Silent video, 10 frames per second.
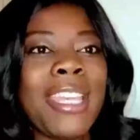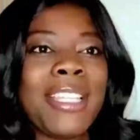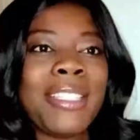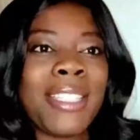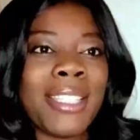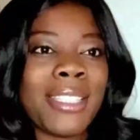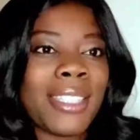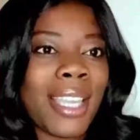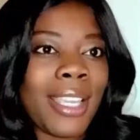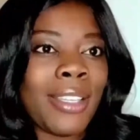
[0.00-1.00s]
Any tea
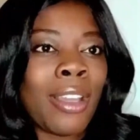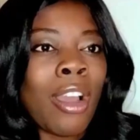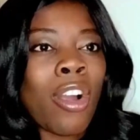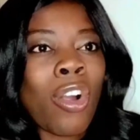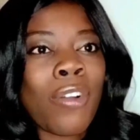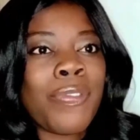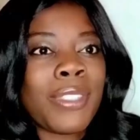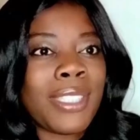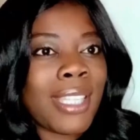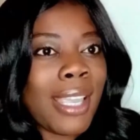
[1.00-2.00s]
stain, coffee
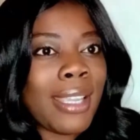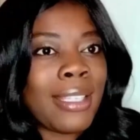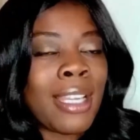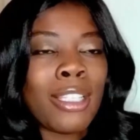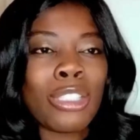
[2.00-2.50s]
stain,